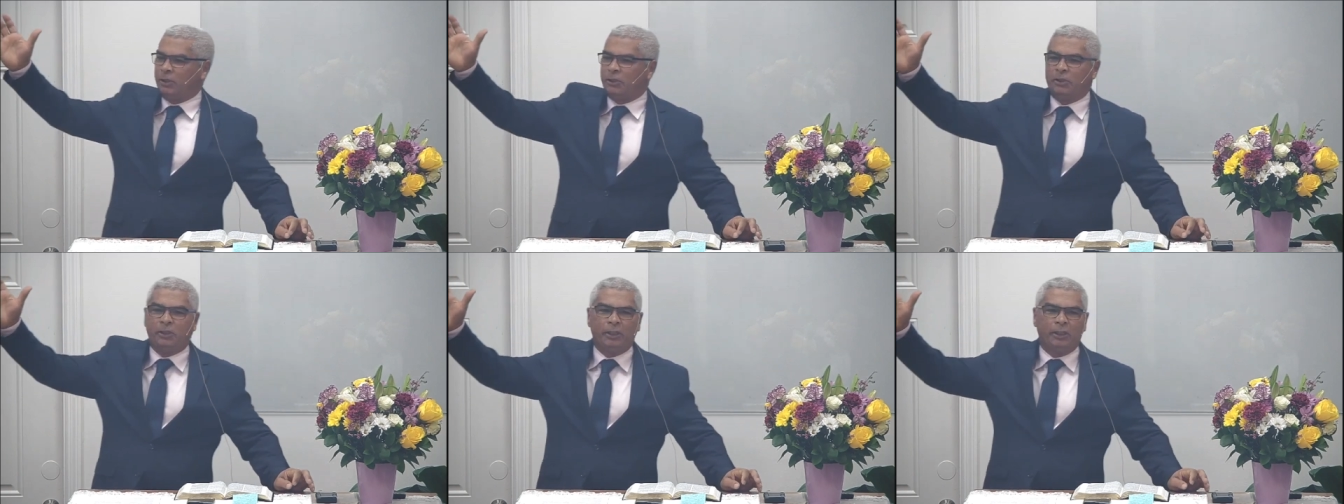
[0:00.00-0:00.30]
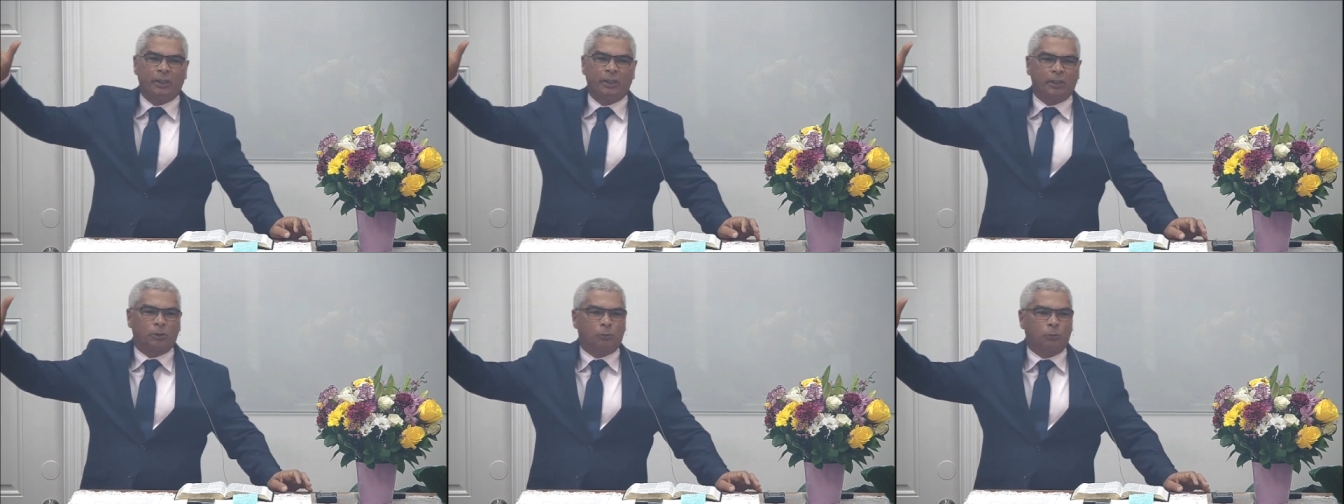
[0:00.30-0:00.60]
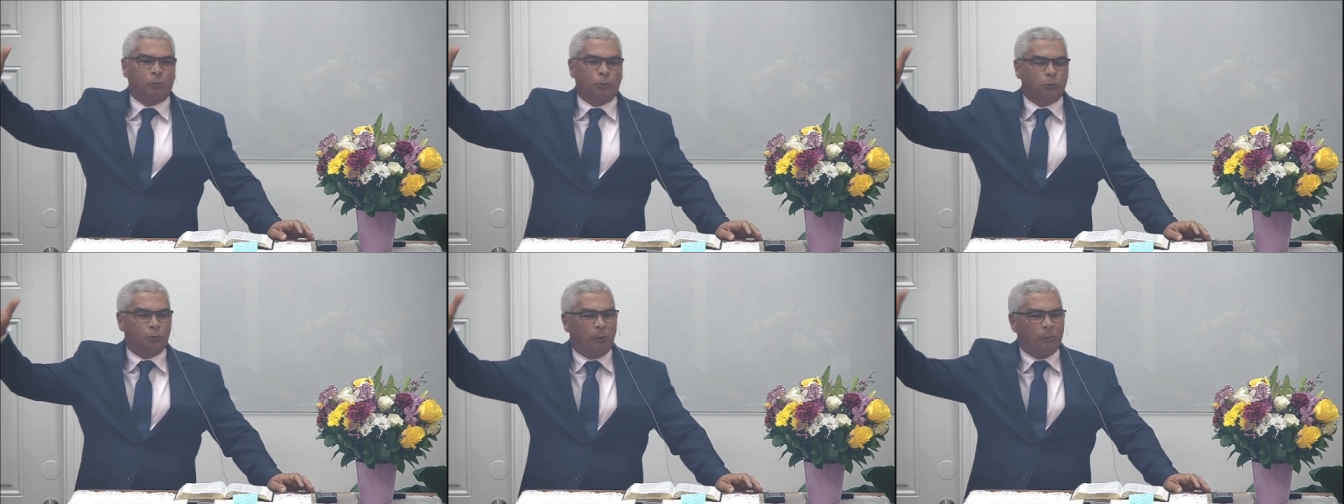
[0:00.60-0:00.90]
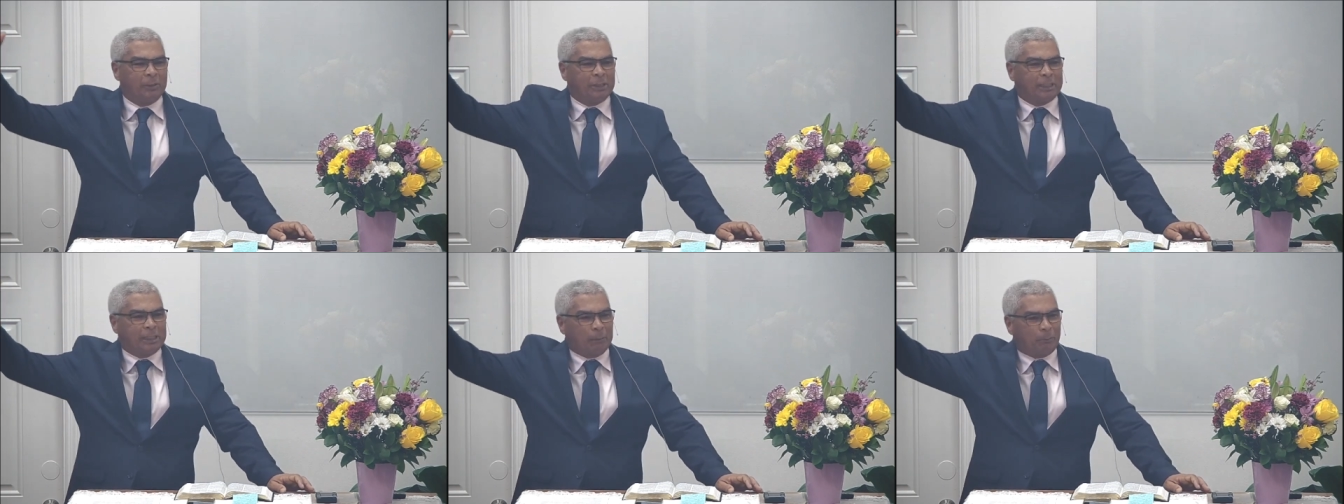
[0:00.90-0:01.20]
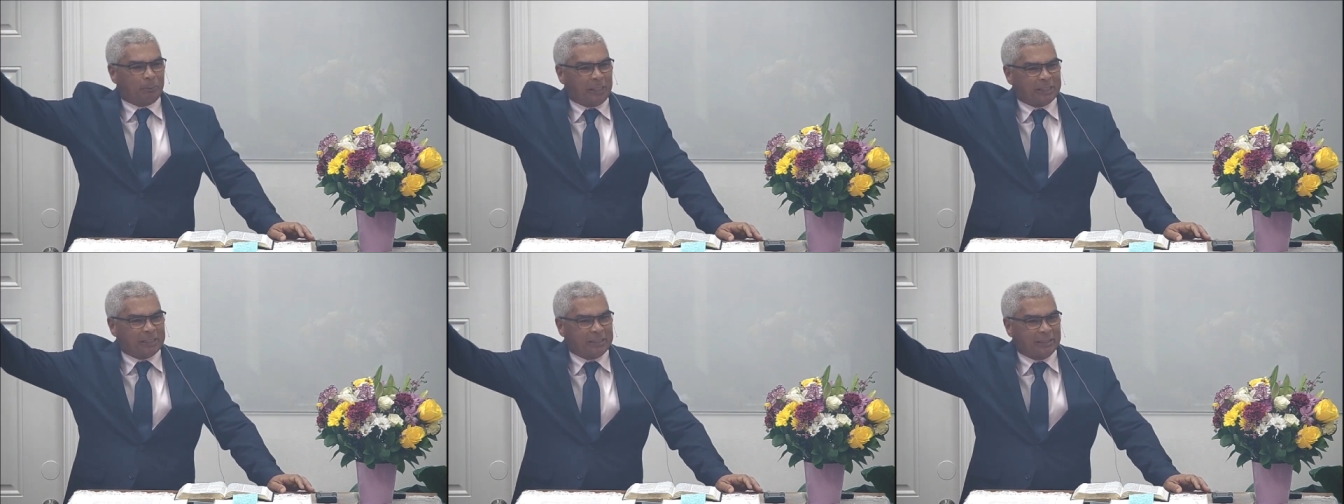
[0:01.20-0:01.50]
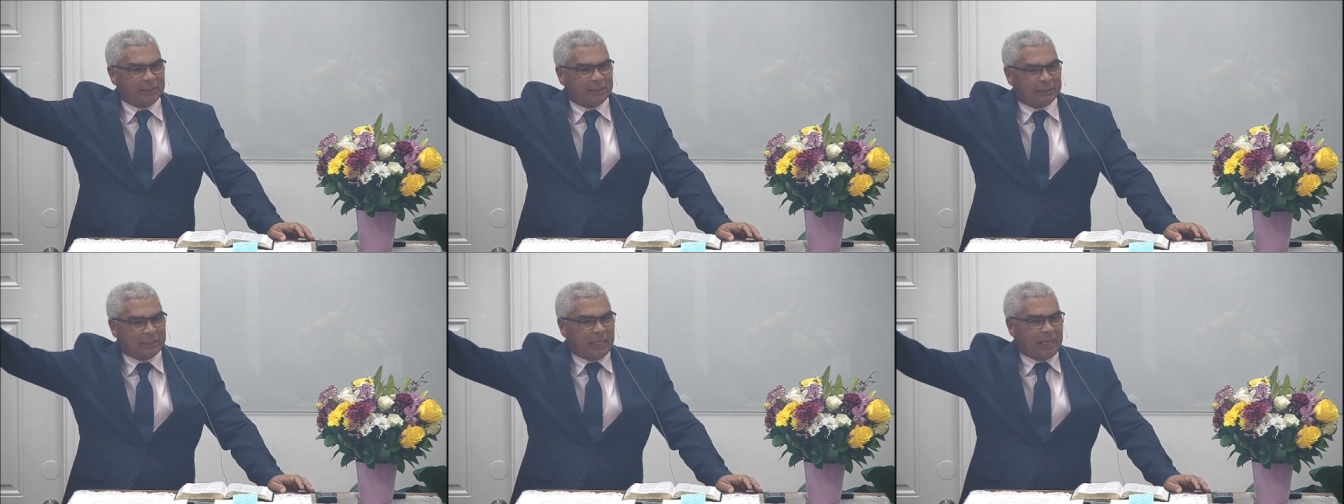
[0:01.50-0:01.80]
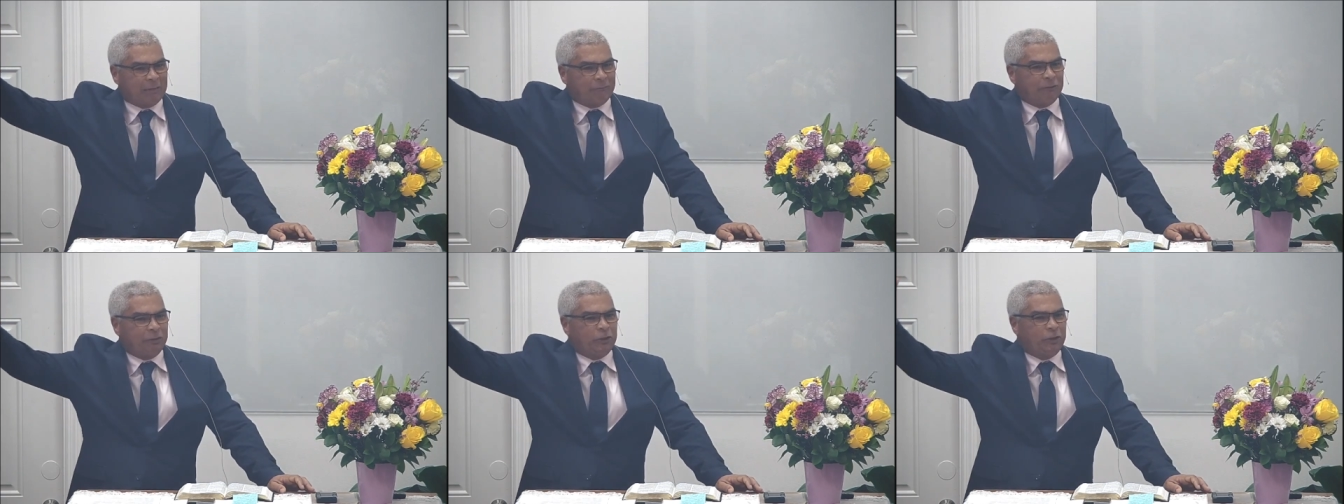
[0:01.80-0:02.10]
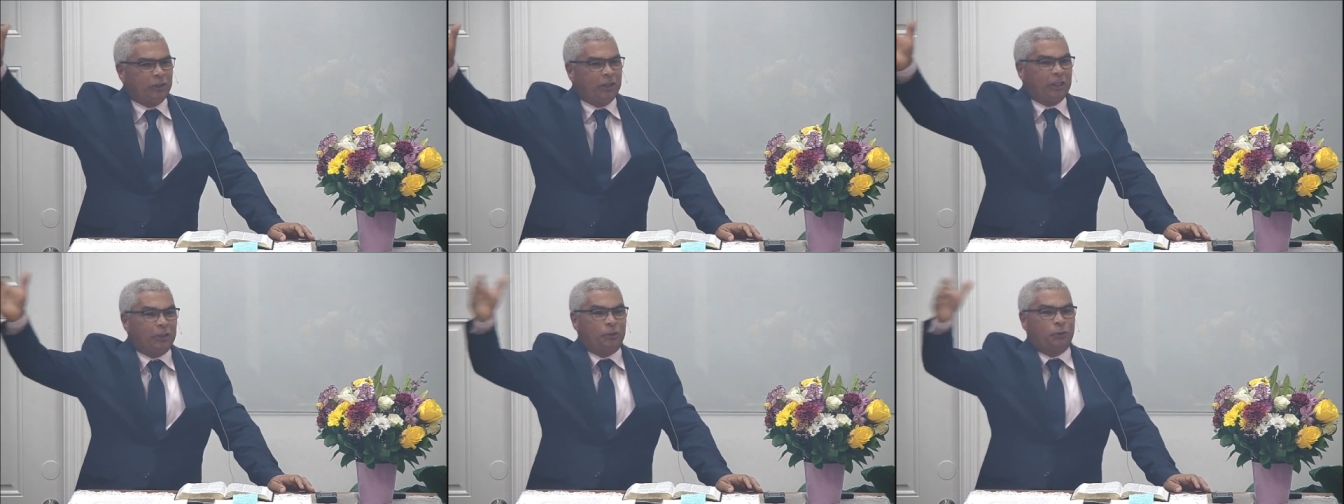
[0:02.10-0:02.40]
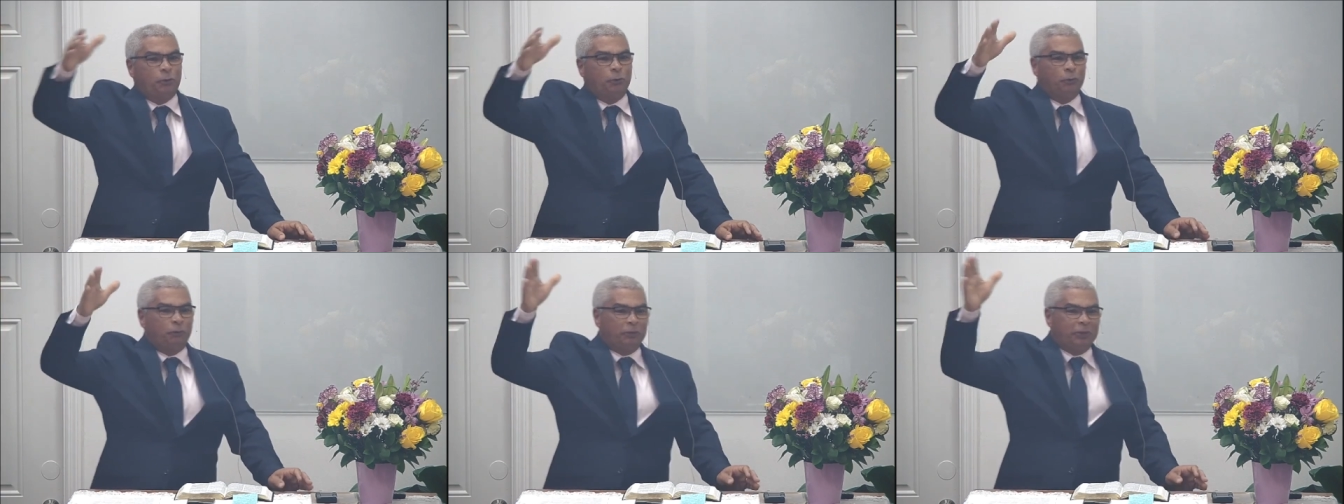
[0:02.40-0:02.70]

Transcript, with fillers: It was very common those days when a man